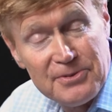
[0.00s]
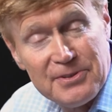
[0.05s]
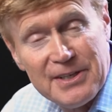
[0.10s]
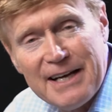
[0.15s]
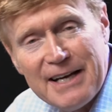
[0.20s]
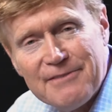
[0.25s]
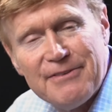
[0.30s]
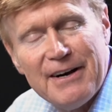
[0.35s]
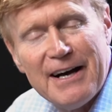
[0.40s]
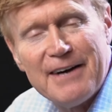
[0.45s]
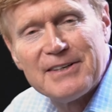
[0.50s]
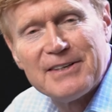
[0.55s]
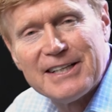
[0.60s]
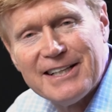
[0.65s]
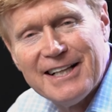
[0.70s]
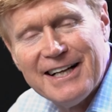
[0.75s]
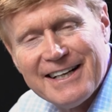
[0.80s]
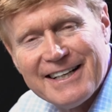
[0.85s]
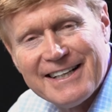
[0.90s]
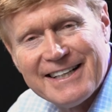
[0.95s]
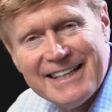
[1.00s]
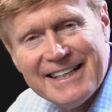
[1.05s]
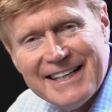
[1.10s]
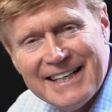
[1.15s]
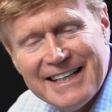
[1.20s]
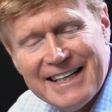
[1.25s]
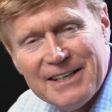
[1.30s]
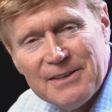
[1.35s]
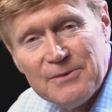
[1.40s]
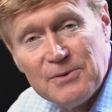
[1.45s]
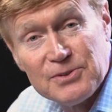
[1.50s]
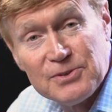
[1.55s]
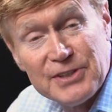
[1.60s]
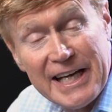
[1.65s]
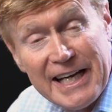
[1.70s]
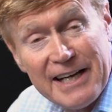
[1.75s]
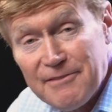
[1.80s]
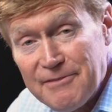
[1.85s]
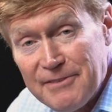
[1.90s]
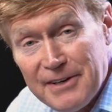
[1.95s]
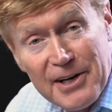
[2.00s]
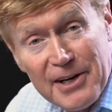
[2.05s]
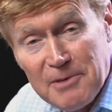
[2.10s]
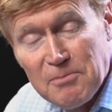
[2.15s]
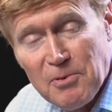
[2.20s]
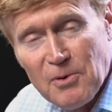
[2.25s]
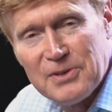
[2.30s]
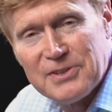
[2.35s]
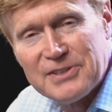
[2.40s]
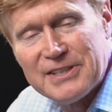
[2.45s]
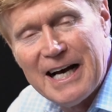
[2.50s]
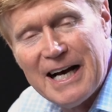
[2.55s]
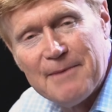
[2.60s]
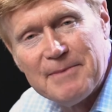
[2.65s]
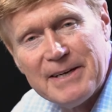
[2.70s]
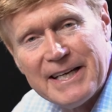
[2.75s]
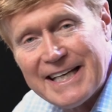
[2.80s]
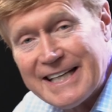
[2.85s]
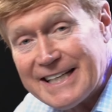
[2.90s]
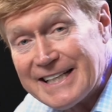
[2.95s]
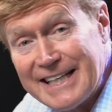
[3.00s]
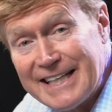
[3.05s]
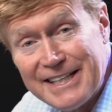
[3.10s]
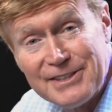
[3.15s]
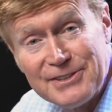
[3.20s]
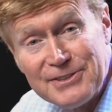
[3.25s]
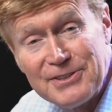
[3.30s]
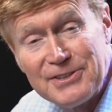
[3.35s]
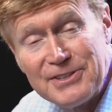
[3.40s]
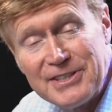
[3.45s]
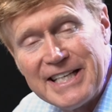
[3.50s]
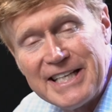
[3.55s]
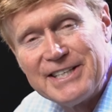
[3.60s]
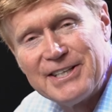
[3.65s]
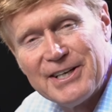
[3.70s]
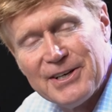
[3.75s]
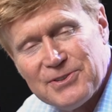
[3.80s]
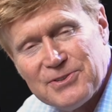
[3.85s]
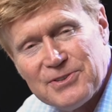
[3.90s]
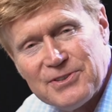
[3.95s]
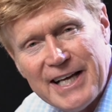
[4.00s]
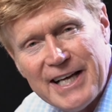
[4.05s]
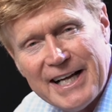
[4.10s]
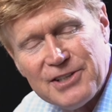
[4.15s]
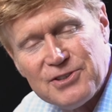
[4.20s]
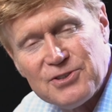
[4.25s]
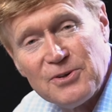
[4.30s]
Time, 5 o'clock, we'll take a very important topic and get into the details of that.